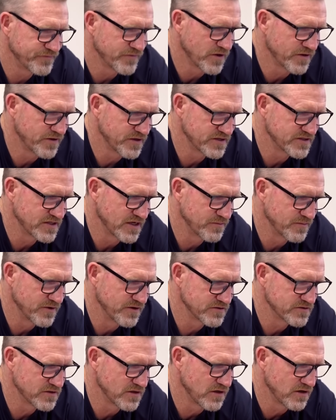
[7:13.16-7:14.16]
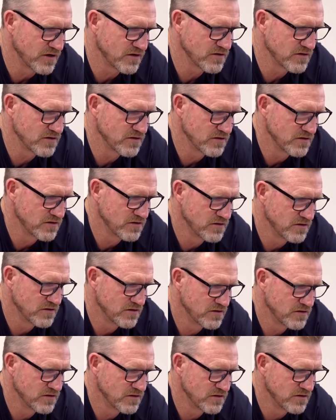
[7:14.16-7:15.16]
I think Zach Merritt's a lock.
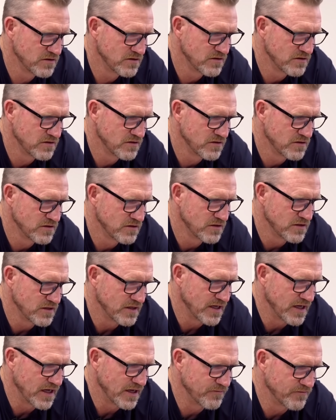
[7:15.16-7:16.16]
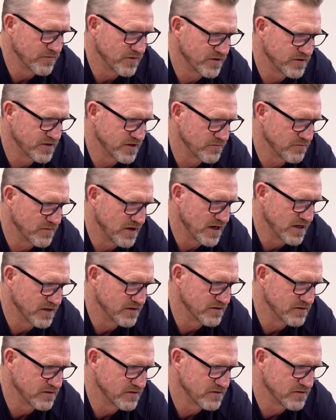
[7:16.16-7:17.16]
Mm-hmm. I think
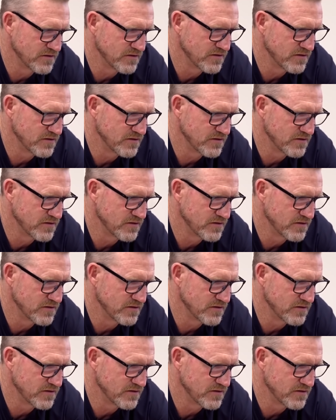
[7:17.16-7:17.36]
Martin